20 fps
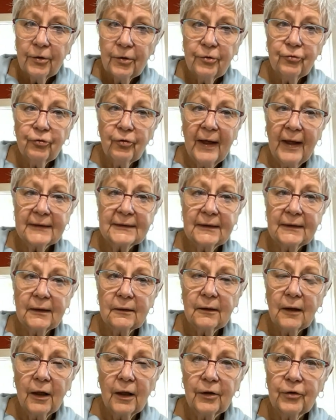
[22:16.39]

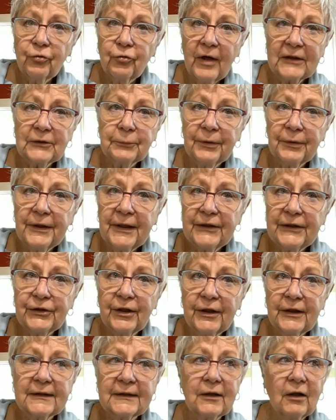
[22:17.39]

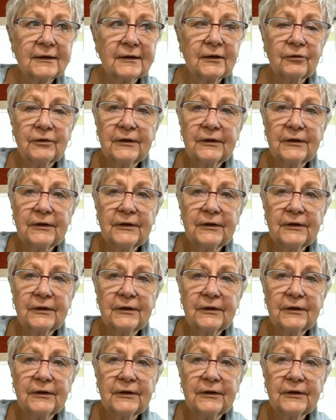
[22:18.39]
Transportation is also